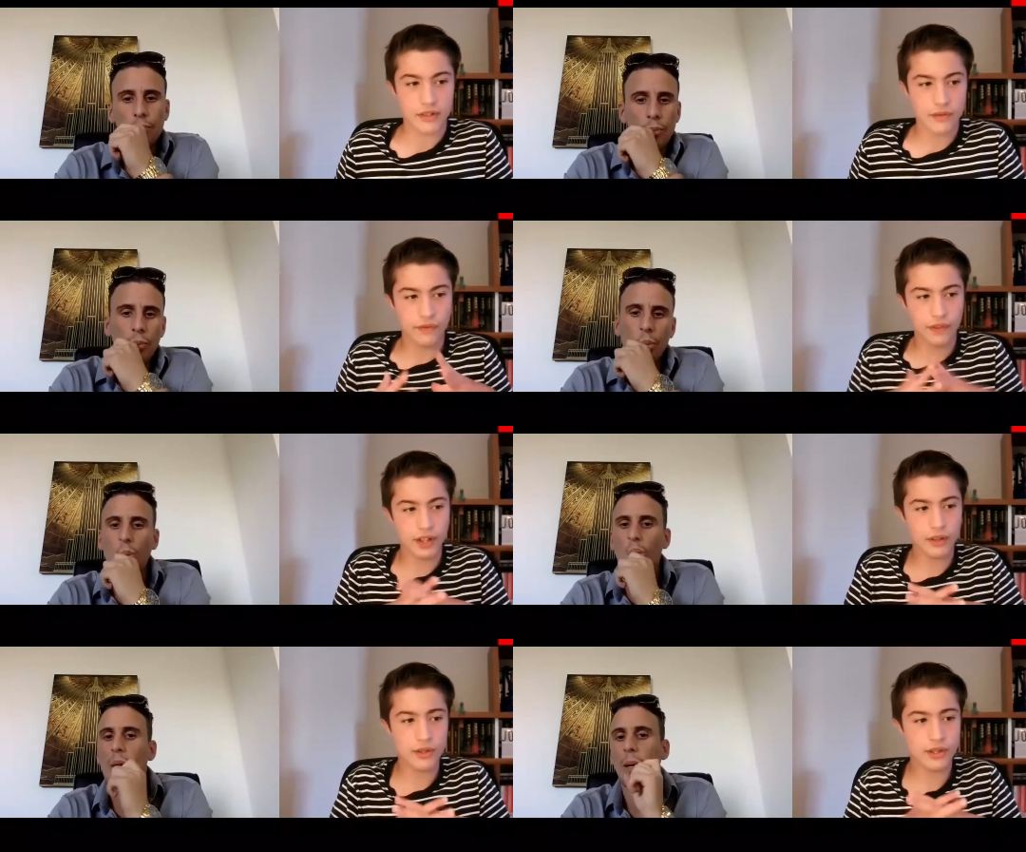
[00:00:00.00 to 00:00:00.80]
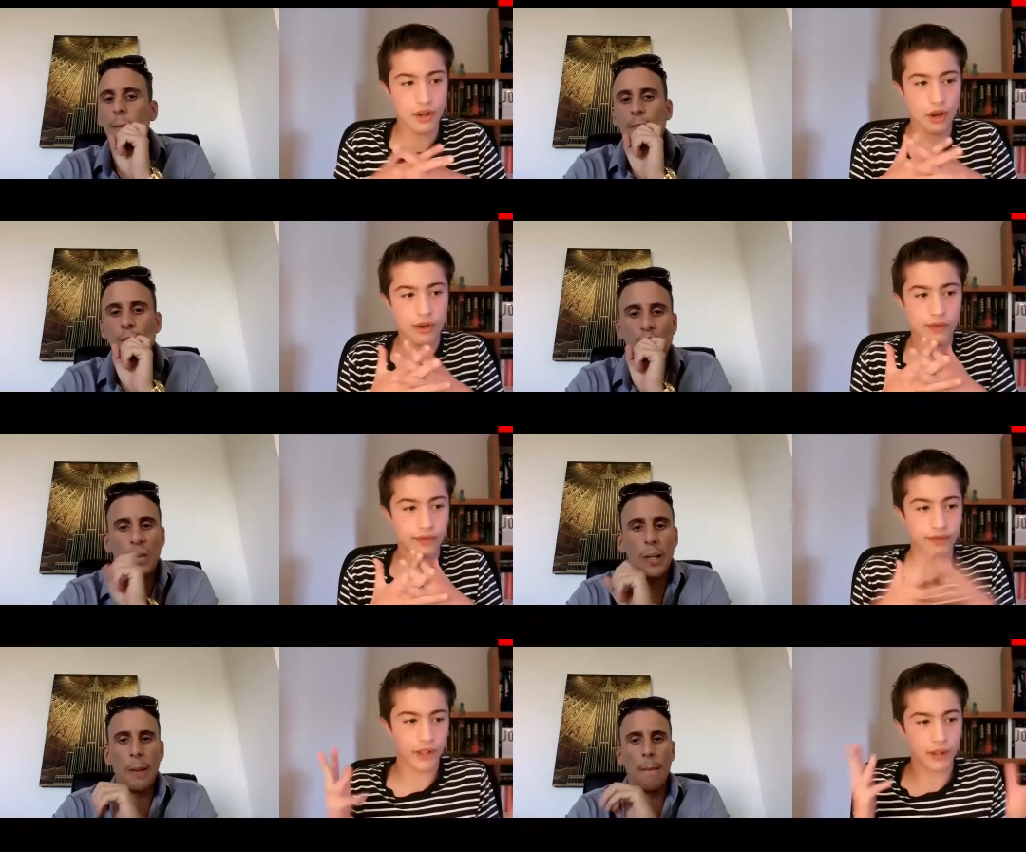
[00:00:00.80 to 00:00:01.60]
Speaker 1: So for those of
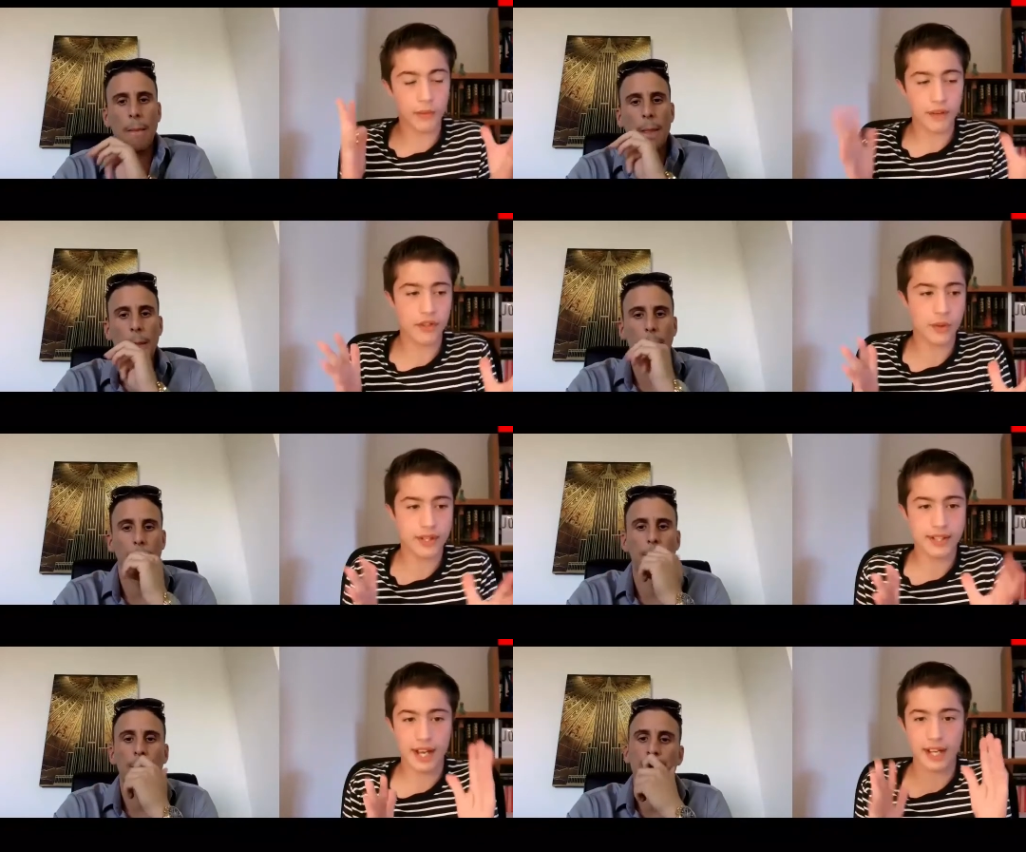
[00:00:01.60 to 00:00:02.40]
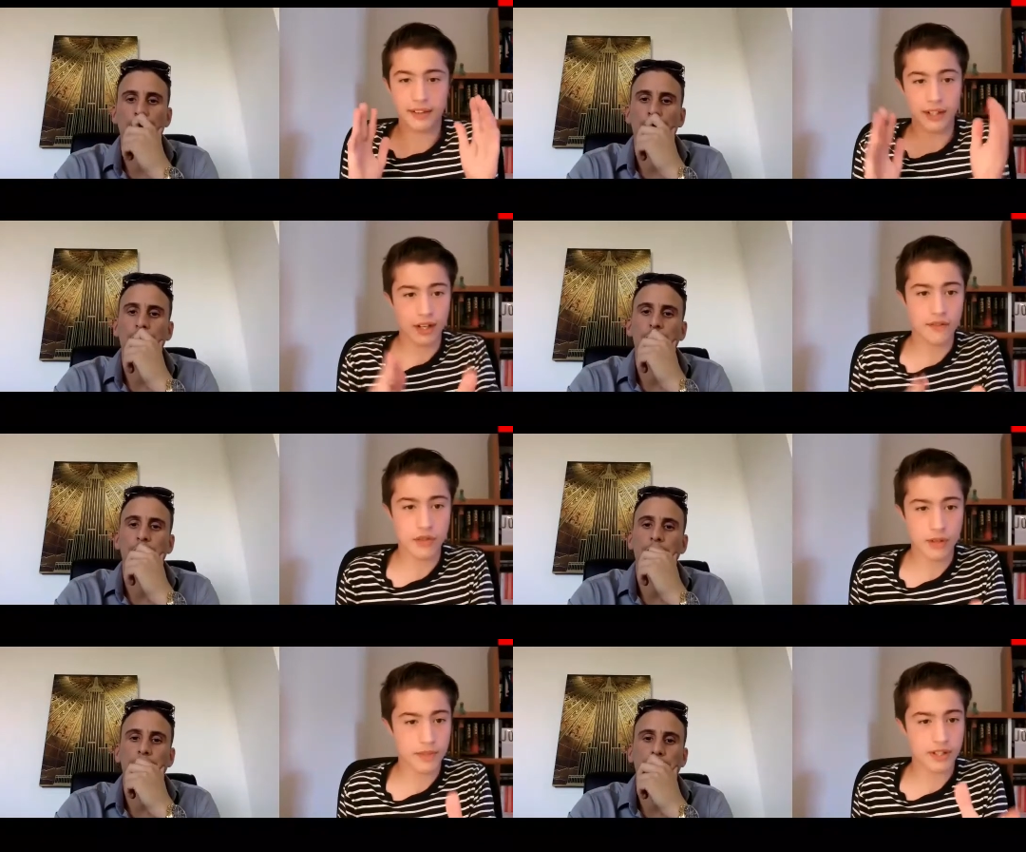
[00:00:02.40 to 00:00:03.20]
my viewers and the live
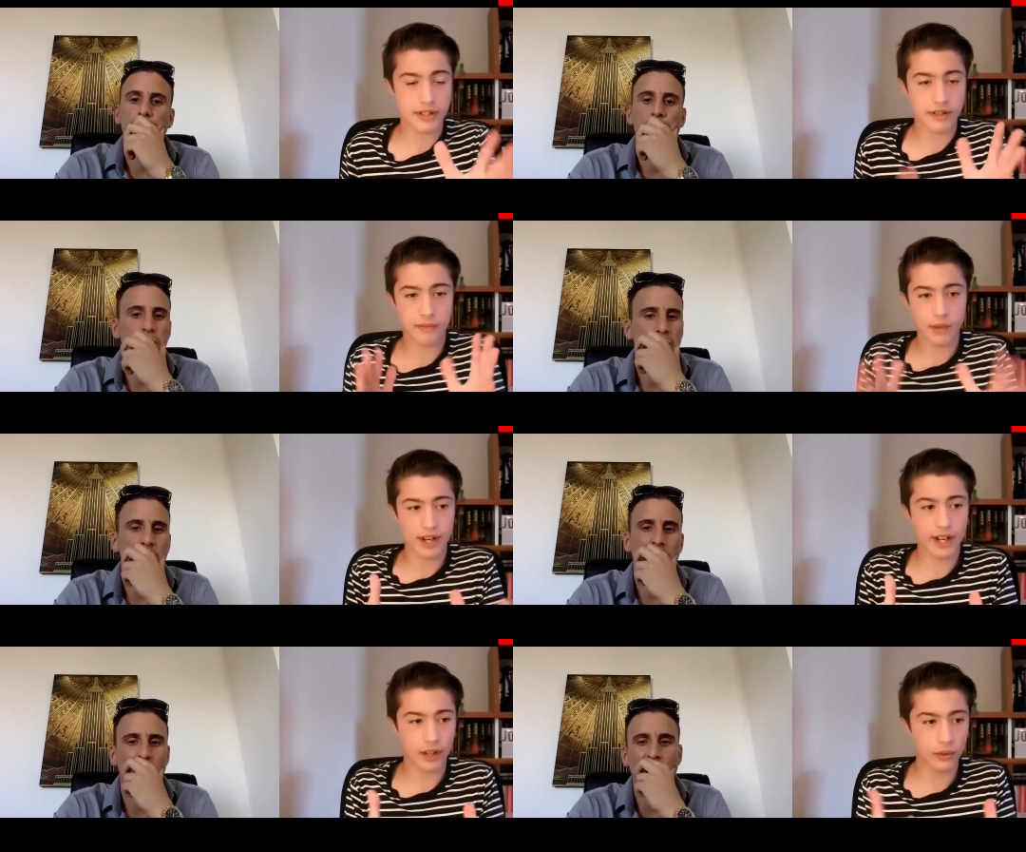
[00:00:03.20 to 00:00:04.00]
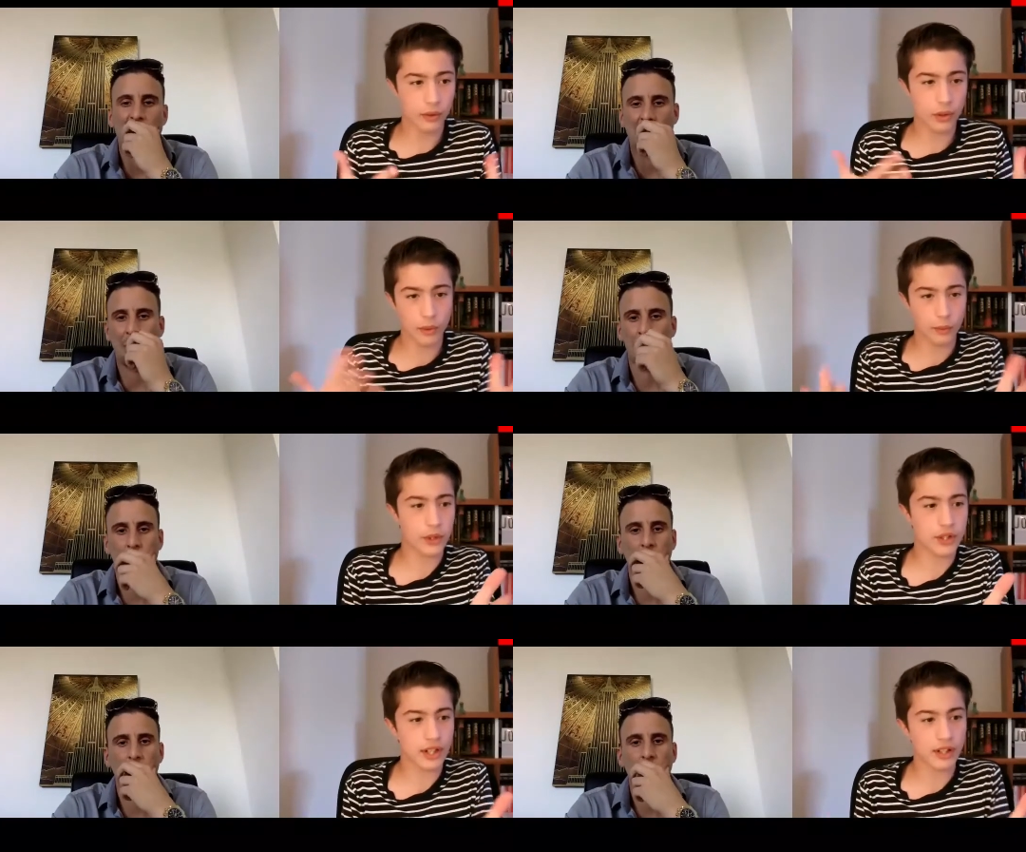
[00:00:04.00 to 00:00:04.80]
streamers right now who are
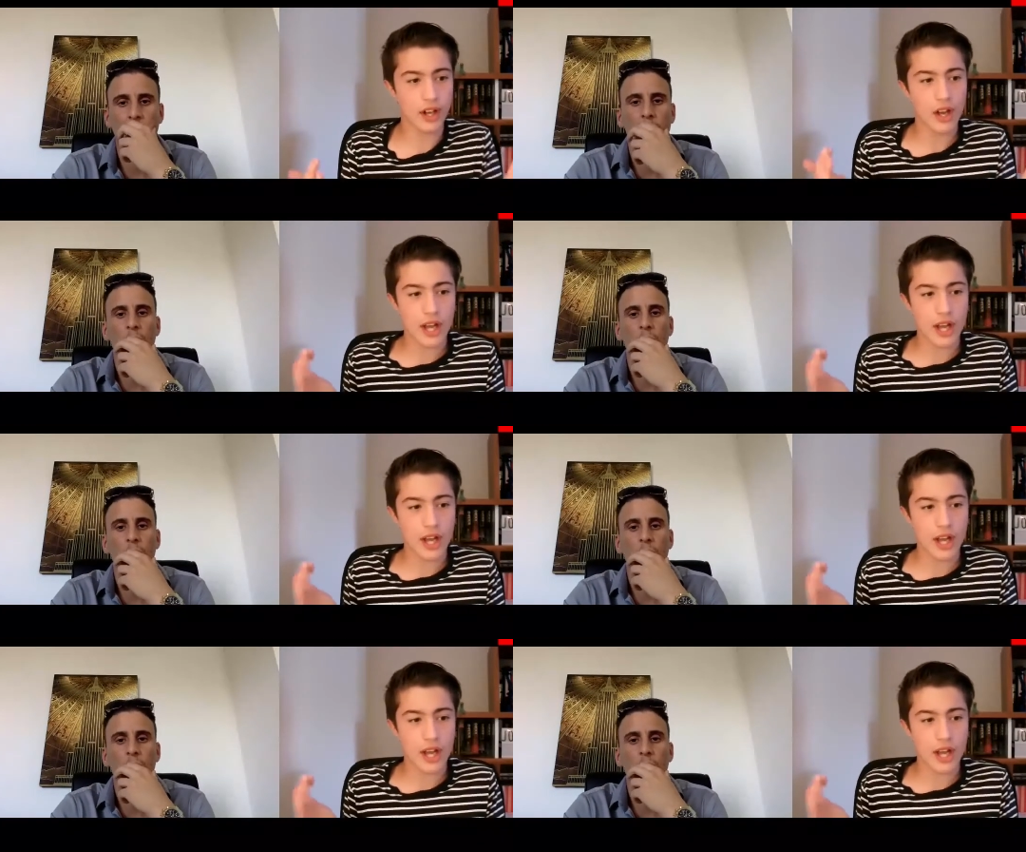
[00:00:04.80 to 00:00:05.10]
watching,